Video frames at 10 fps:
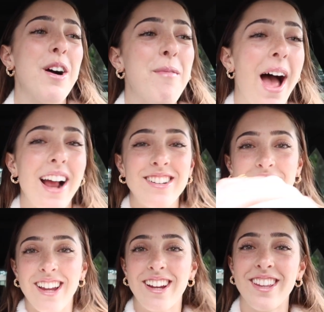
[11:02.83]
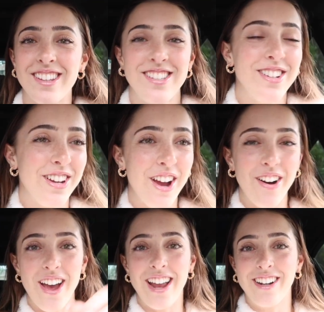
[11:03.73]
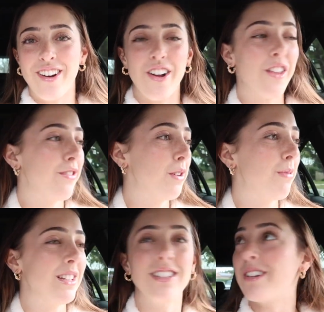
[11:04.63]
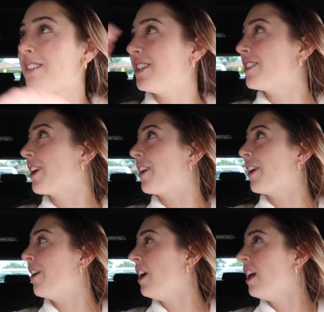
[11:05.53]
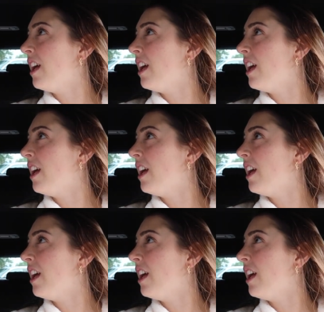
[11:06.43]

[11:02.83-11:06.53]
go back to like the studio and go to all the food places that we used to go to.